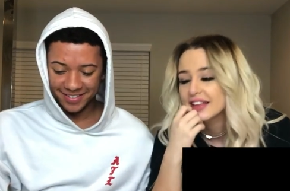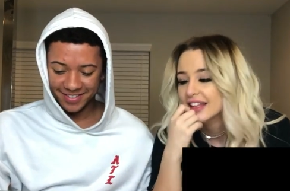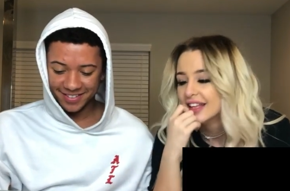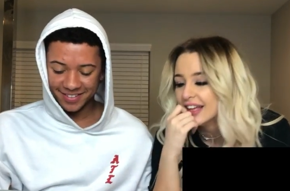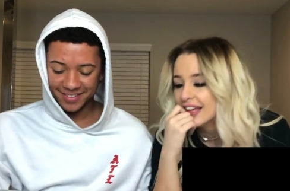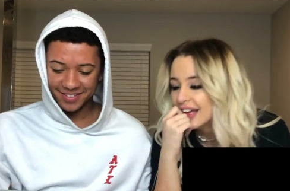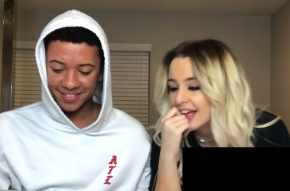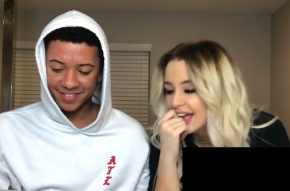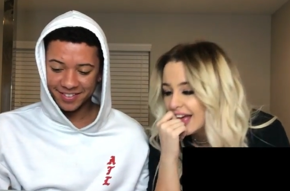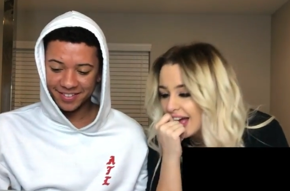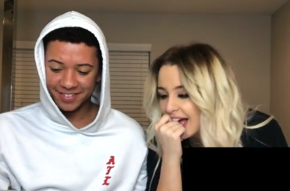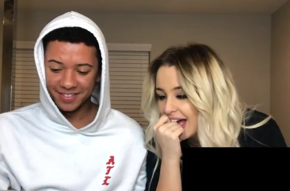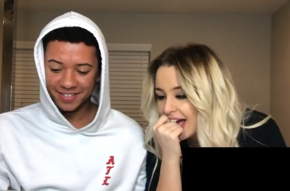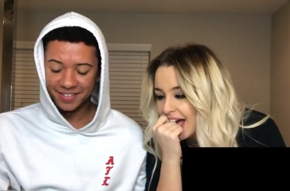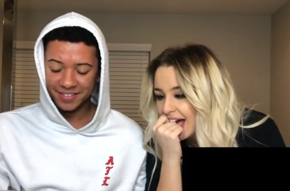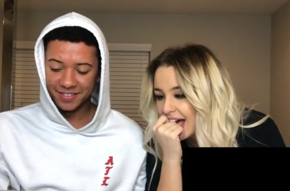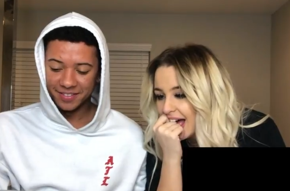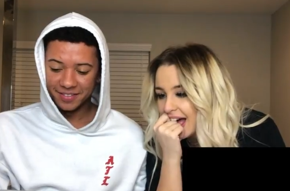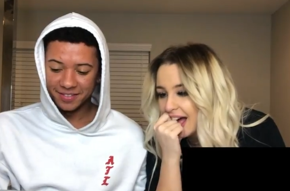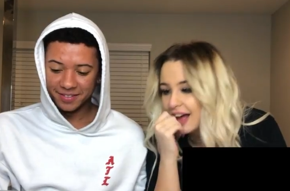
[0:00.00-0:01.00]

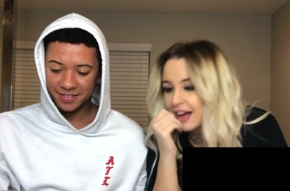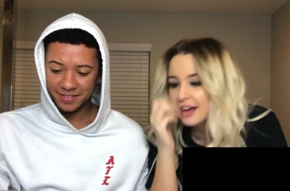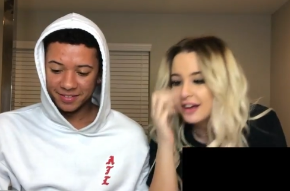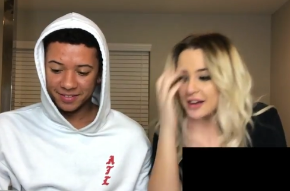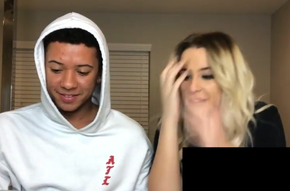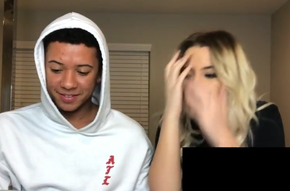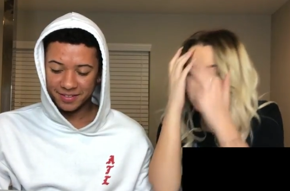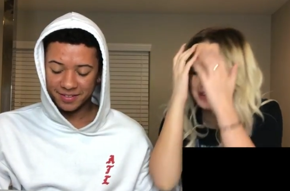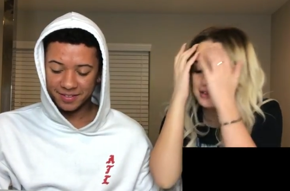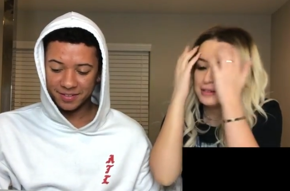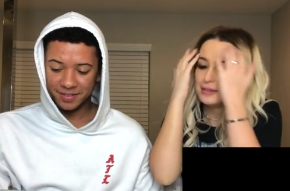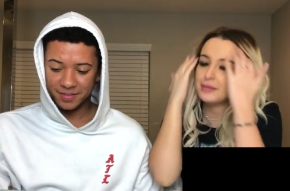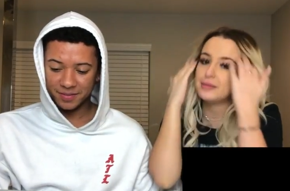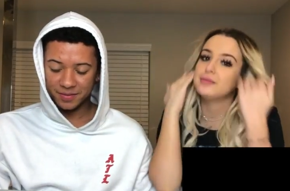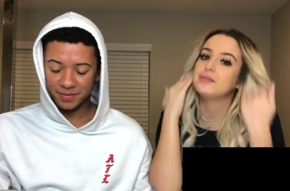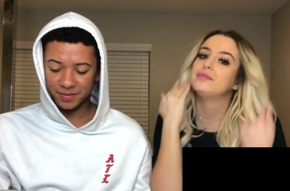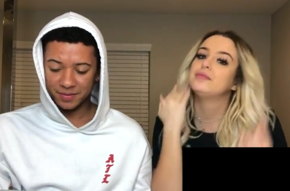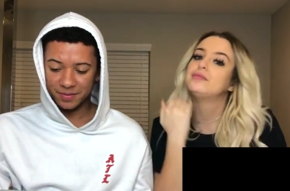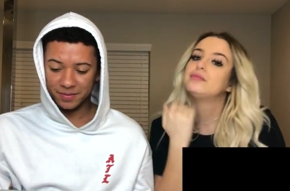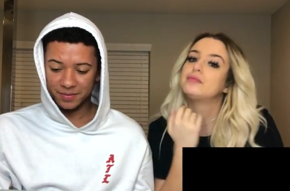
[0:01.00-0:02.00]

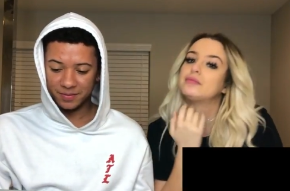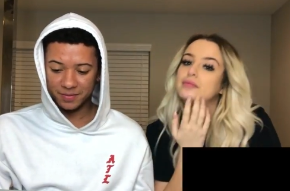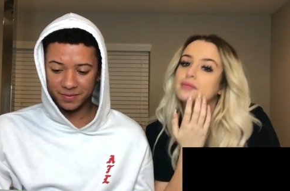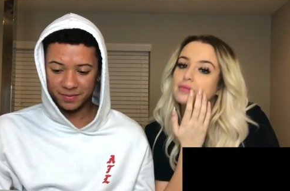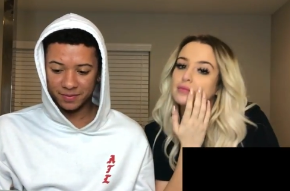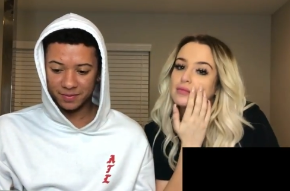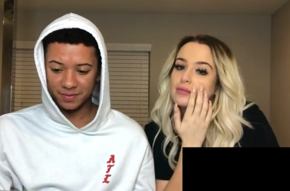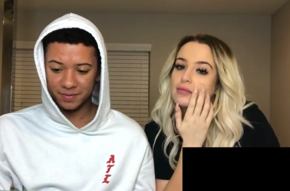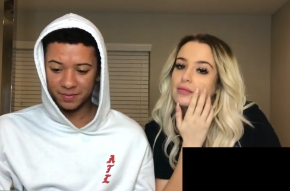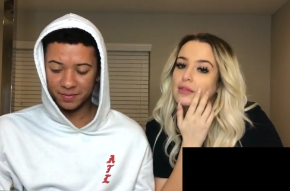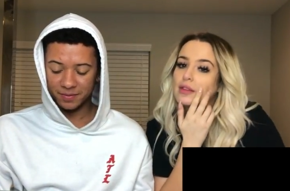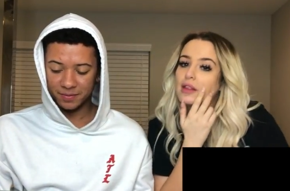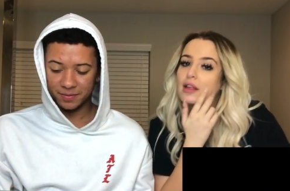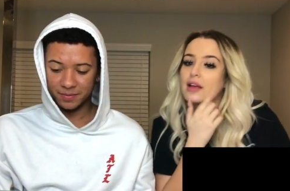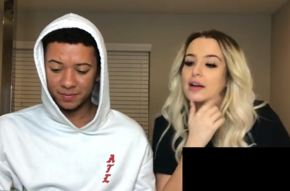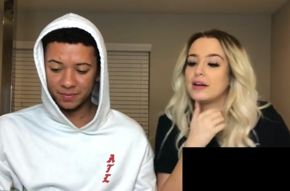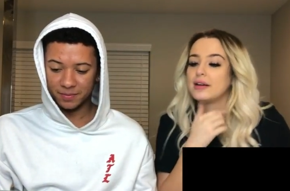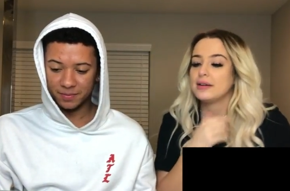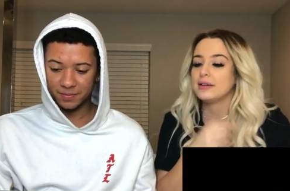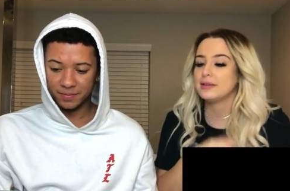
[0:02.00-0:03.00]

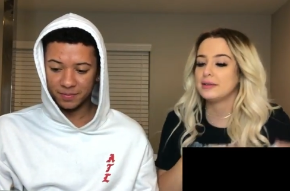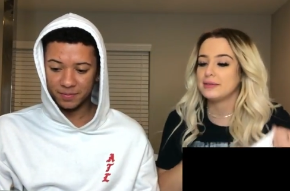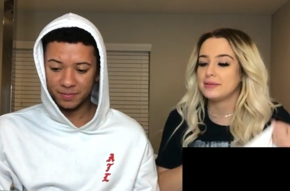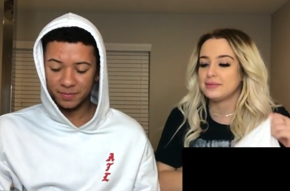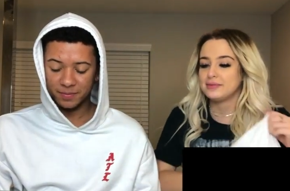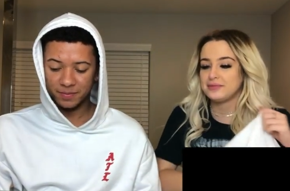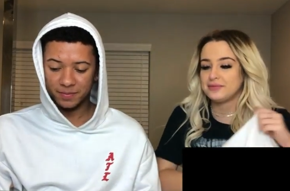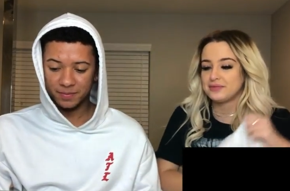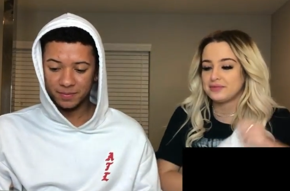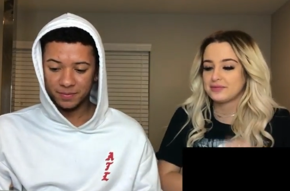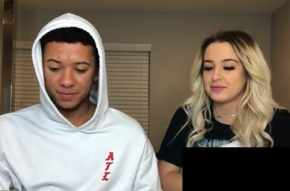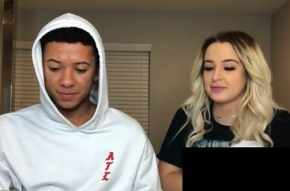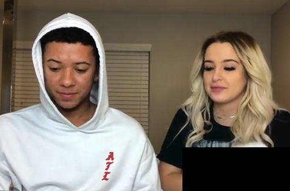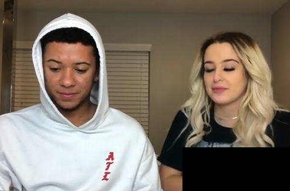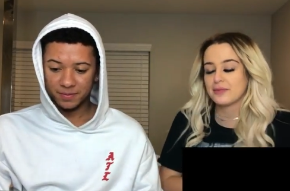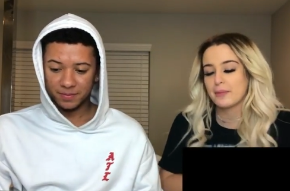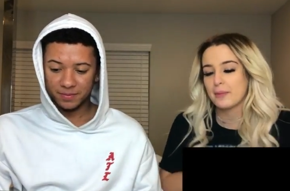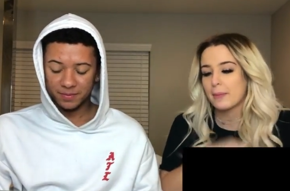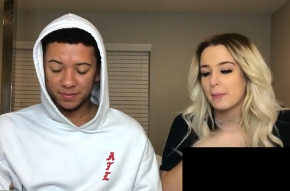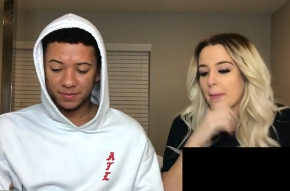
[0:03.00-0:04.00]

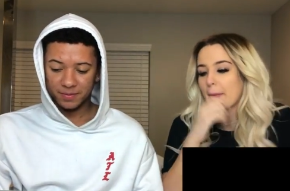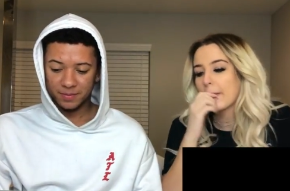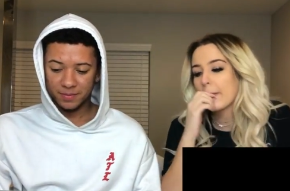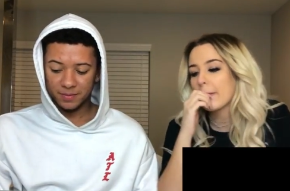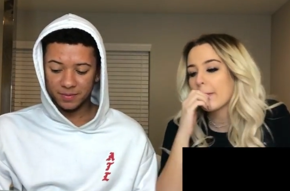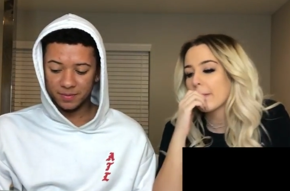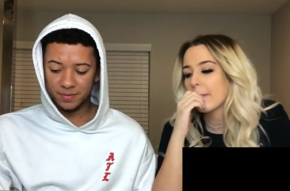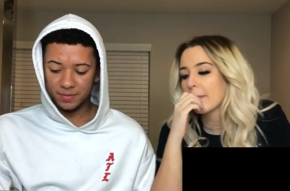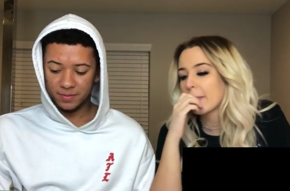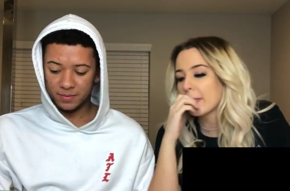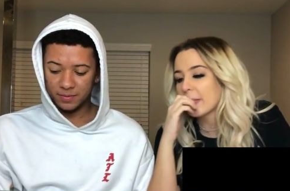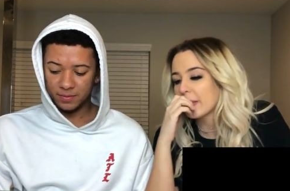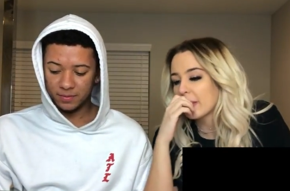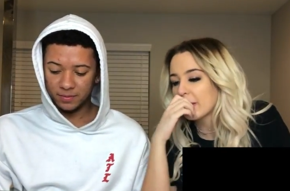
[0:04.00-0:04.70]
Nobody speaks.